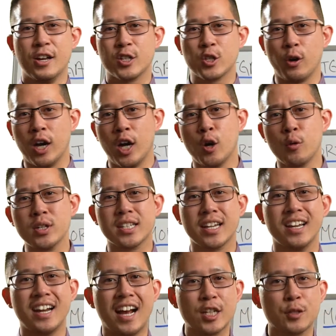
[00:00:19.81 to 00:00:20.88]
So I always
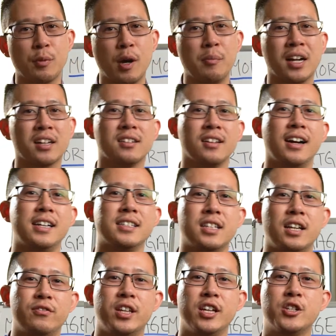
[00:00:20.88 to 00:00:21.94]
get asked by my clients
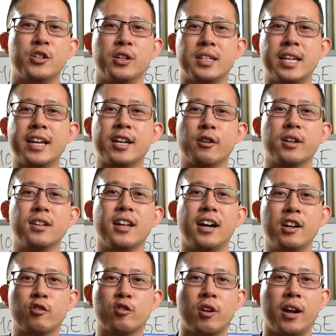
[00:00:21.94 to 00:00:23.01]
if they should take out a
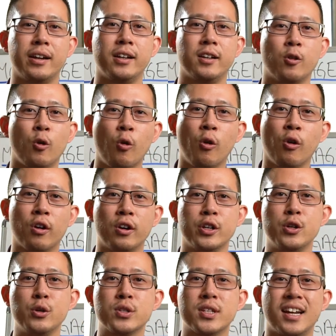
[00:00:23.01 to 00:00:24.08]
line of credit or
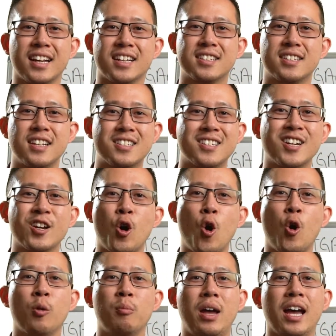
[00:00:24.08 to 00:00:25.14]
use an existing
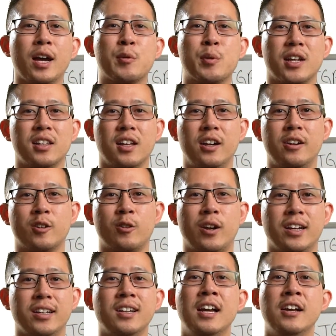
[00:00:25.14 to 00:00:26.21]
home equity line of
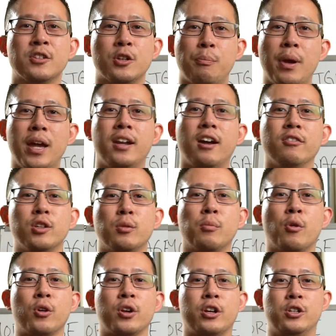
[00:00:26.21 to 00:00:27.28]
credit to pay down their
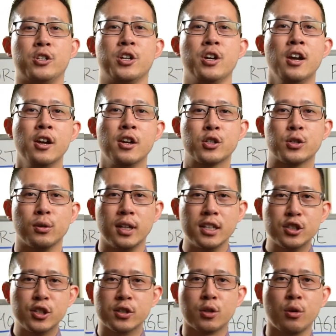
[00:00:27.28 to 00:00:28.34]
mortgage. So
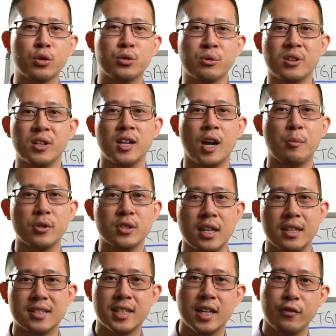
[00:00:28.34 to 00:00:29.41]
let's just go through the numbers
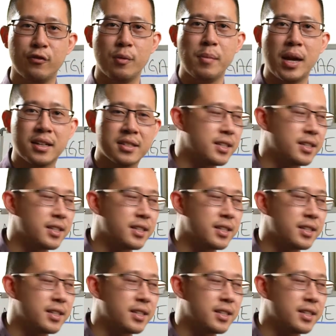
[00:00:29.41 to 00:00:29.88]
and see if it makes